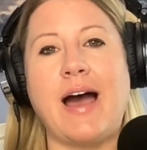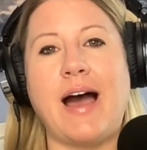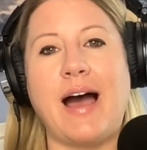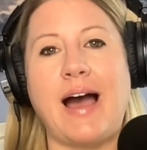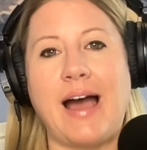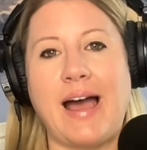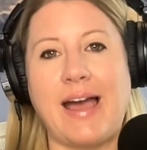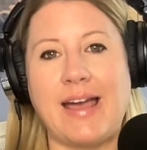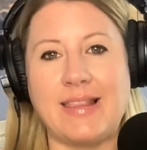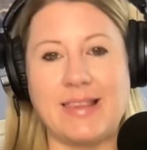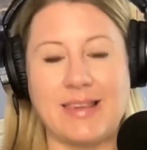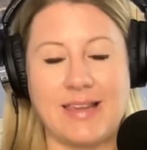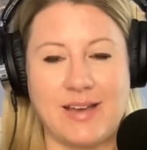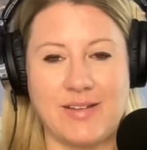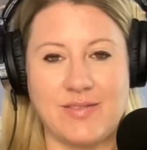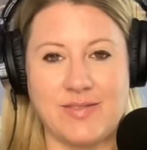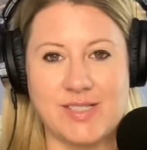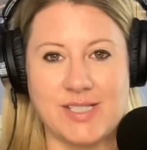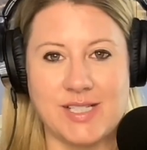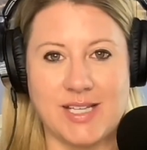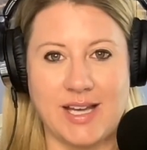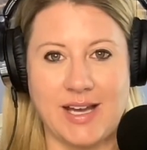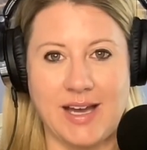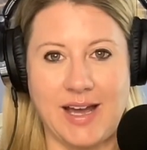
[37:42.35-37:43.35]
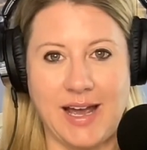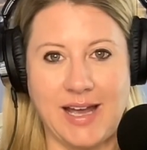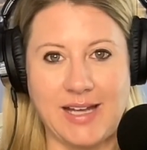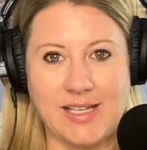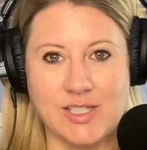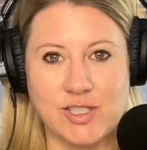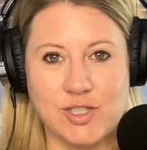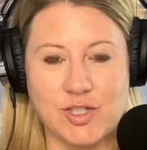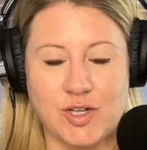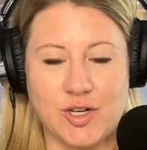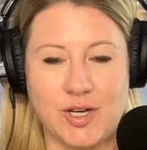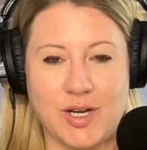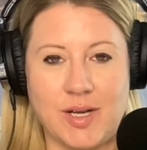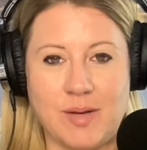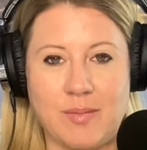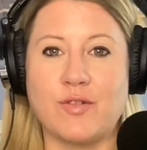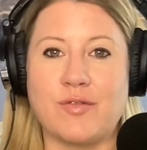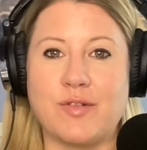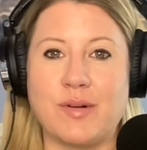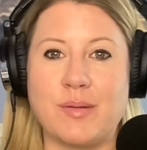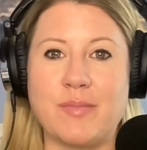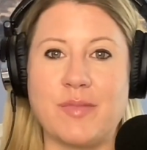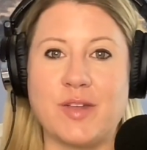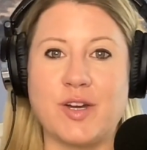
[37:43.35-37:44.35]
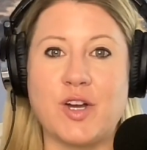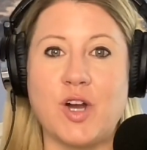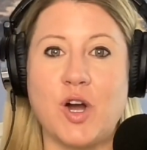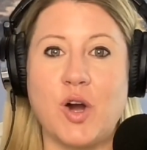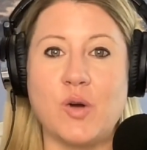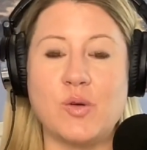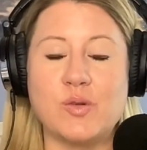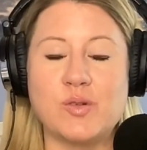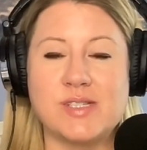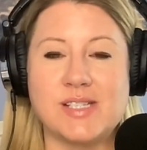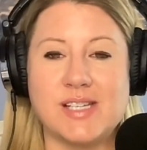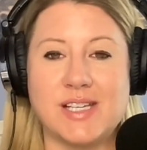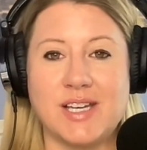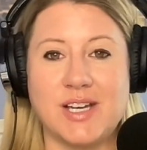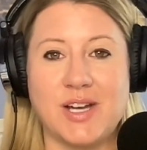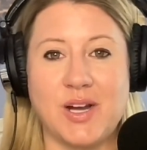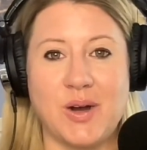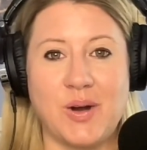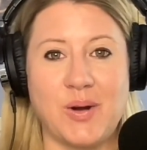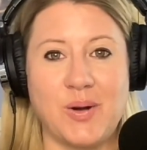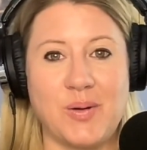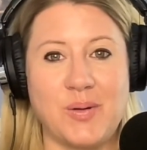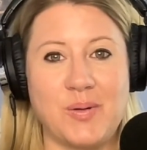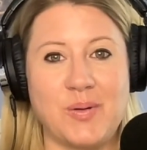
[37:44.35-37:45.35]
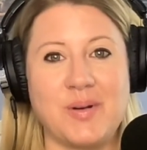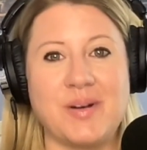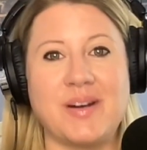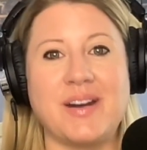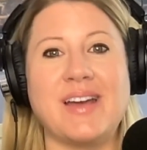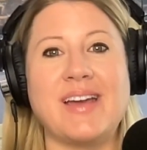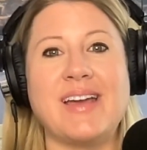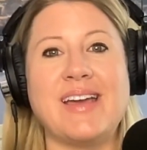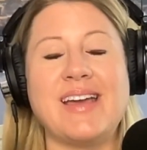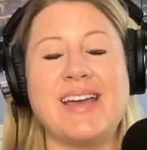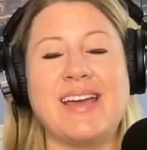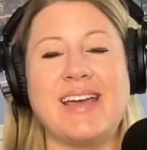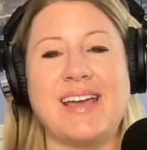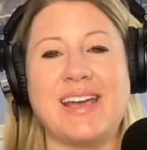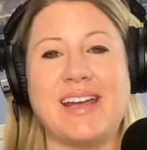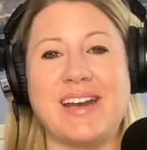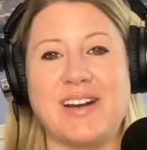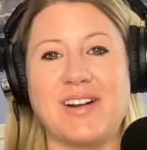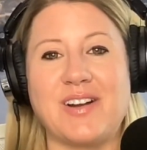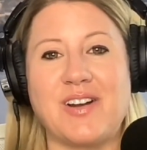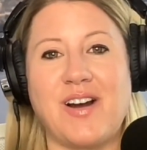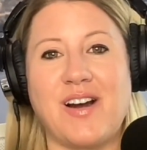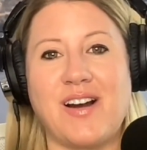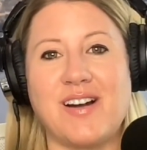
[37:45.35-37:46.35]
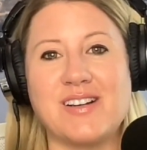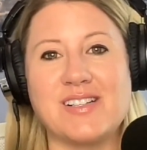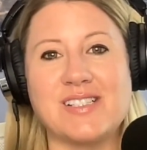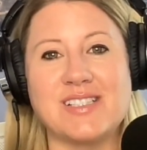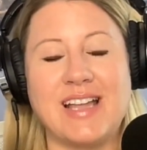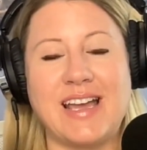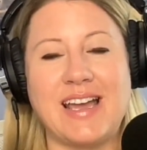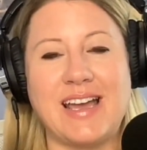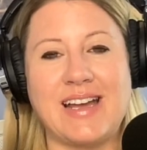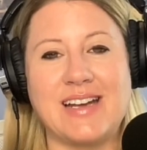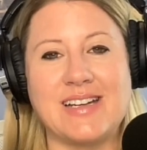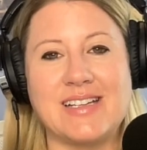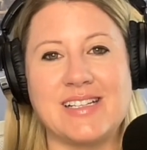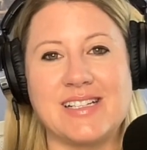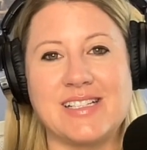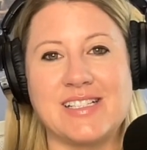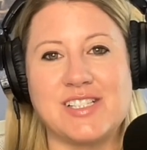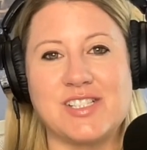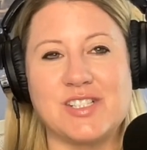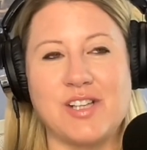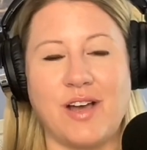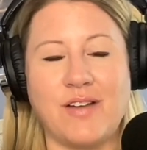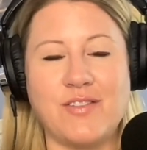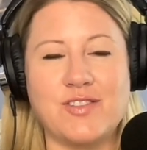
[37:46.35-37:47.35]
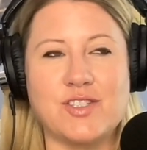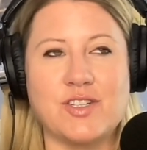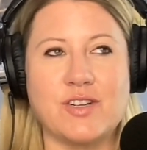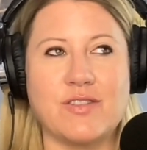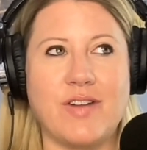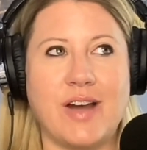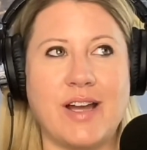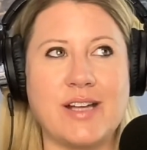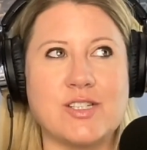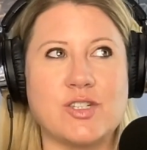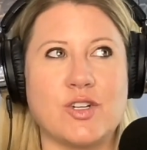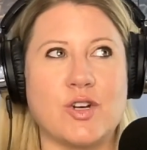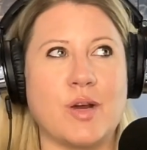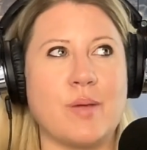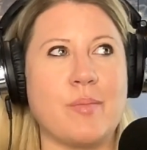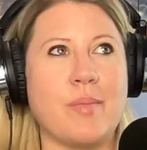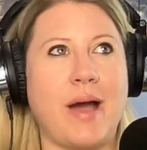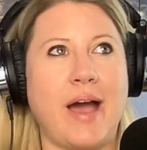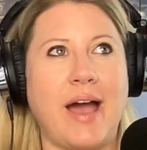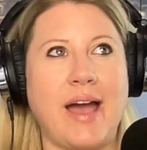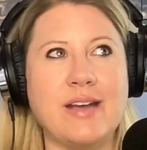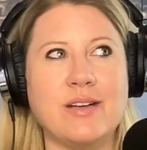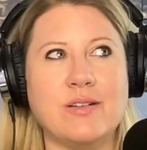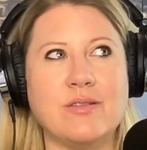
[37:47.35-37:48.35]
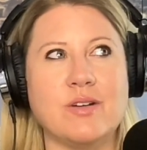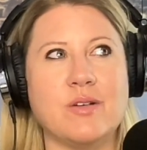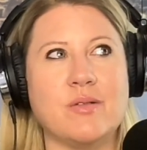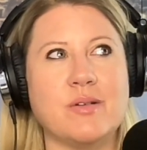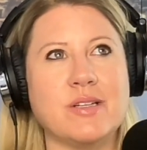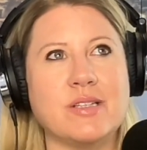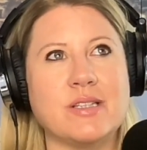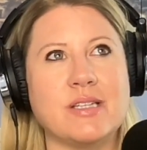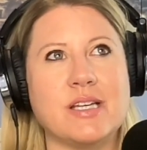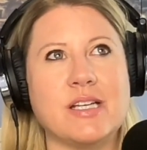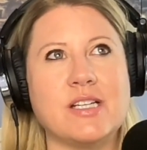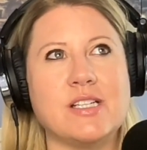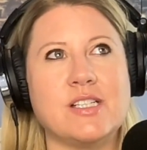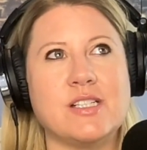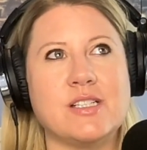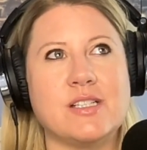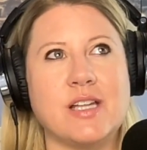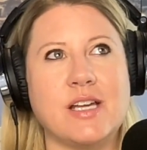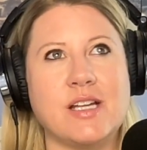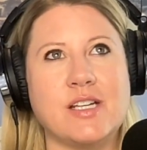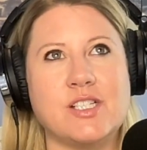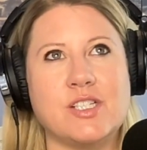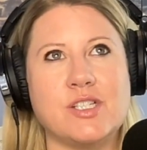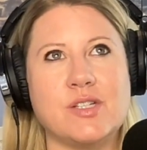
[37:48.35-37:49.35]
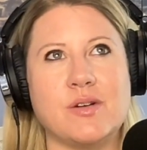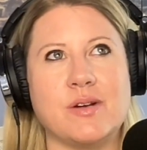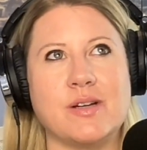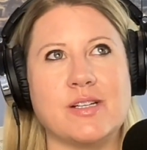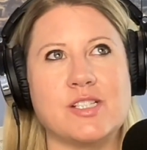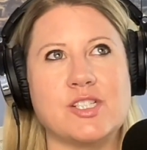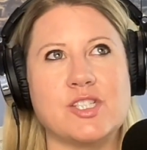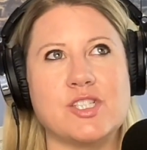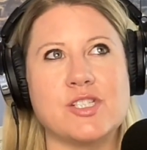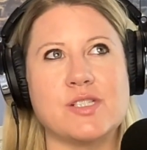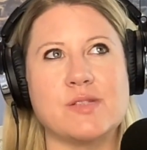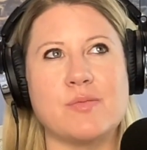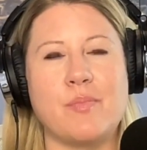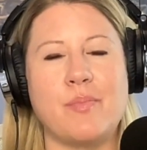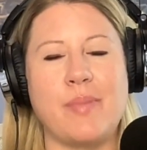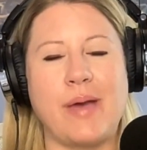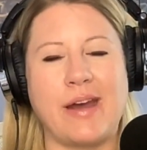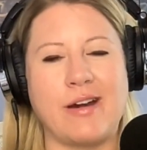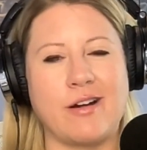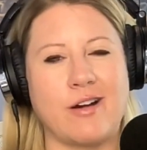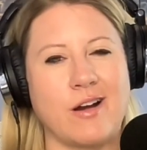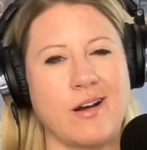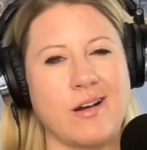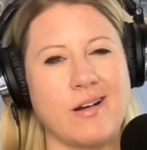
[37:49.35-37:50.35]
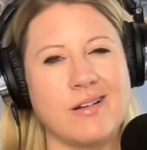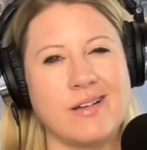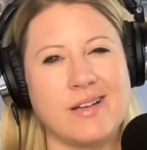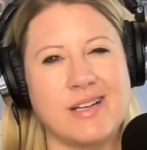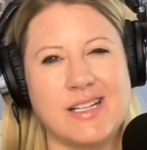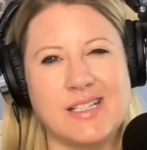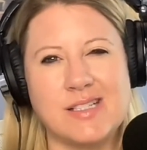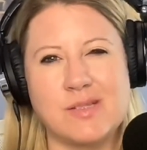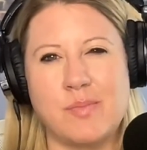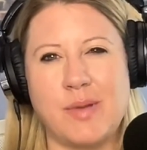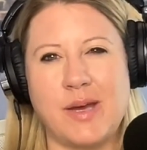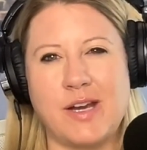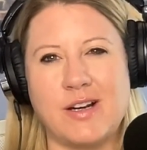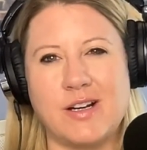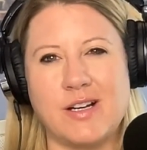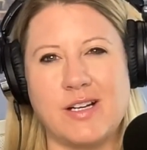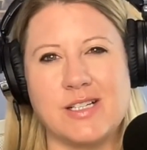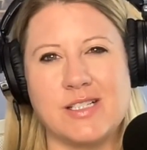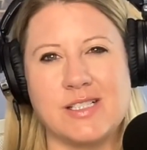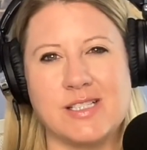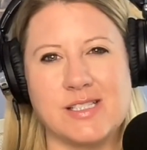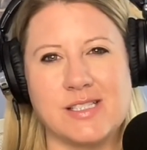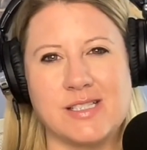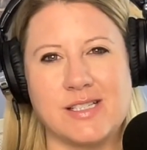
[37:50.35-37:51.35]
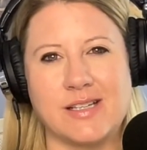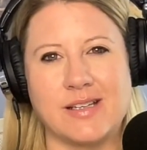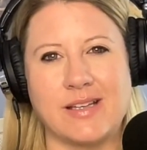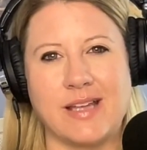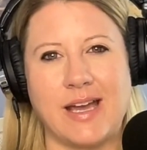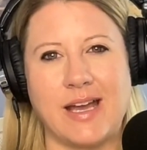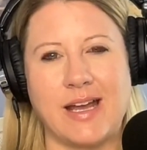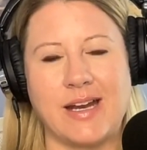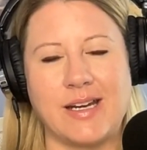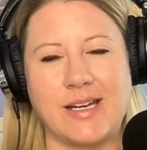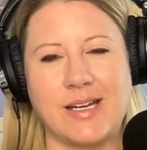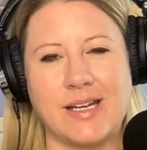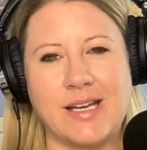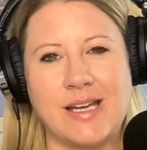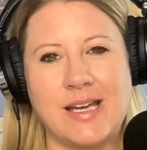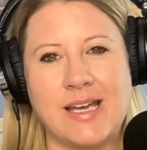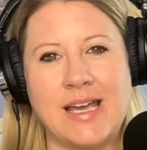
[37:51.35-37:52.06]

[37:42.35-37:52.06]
I love to get ice cream from the Cozy Cone in Cars Land. It's soft serve ice cream, but I don't know what they do. It's just better. It's better at Disneyland.